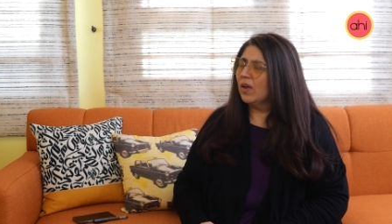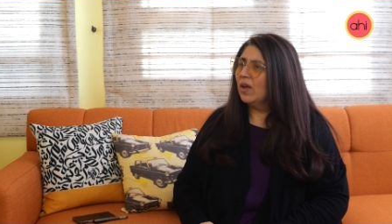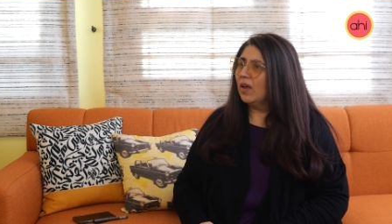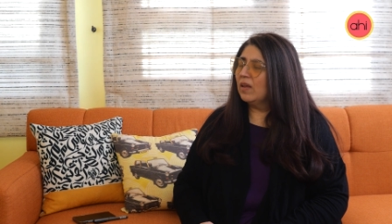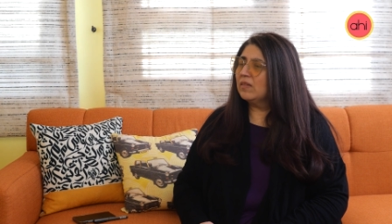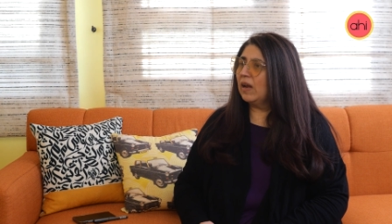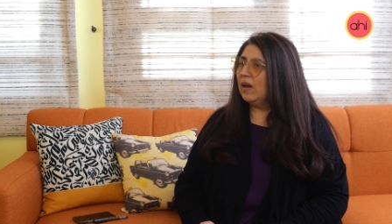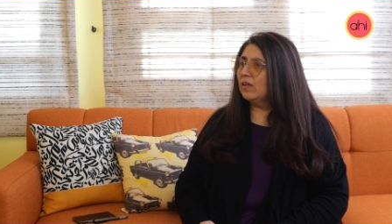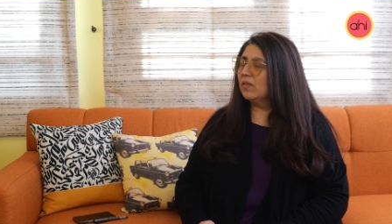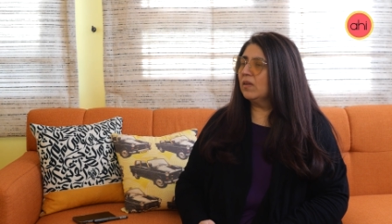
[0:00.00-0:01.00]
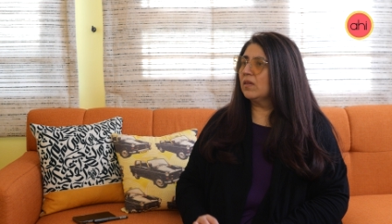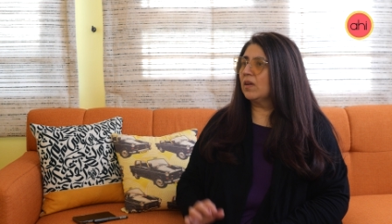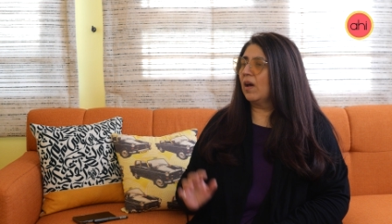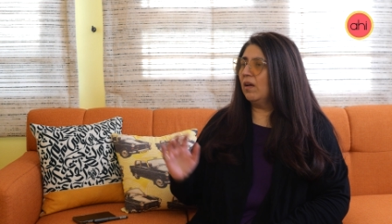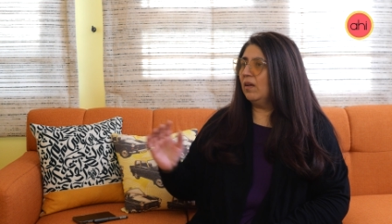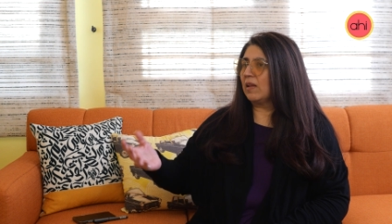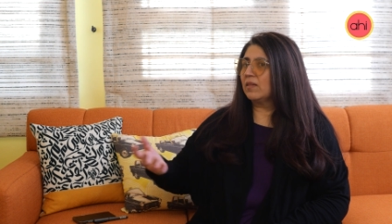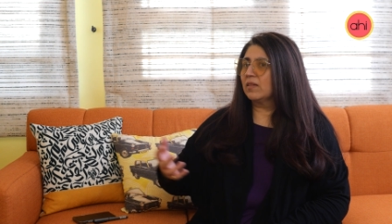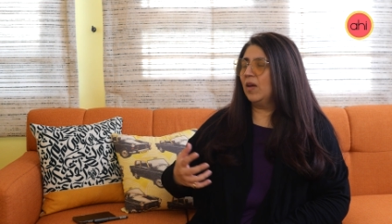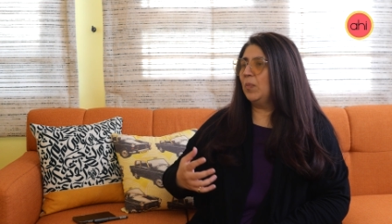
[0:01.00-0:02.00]
Right. It's like the entire
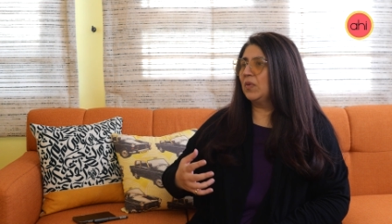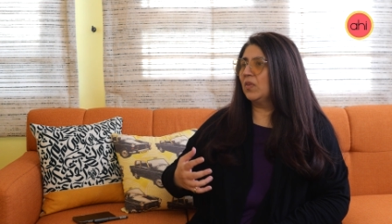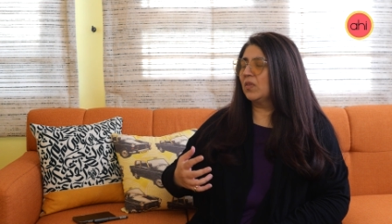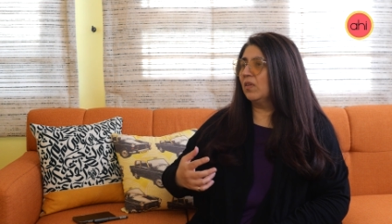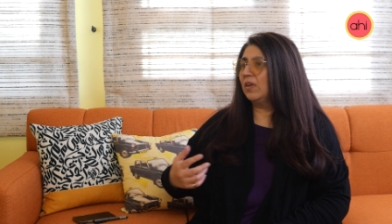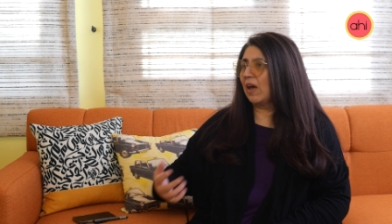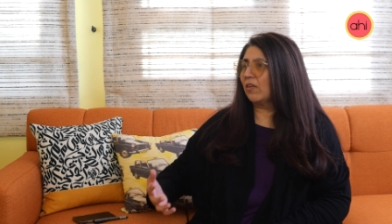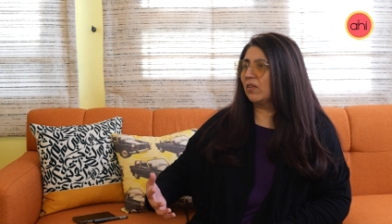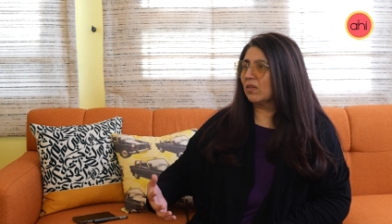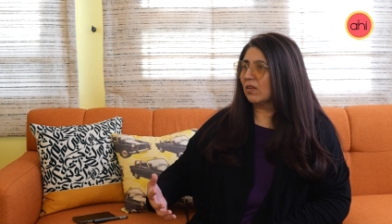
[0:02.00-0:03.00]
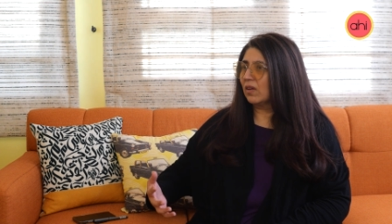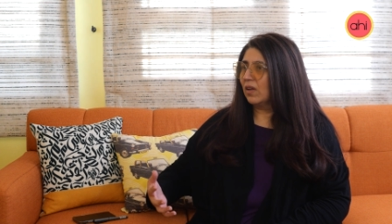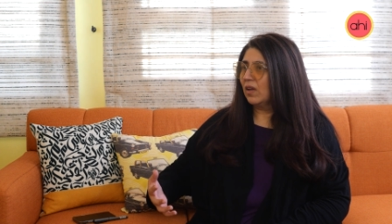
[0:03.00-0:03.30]
landscape is a third character.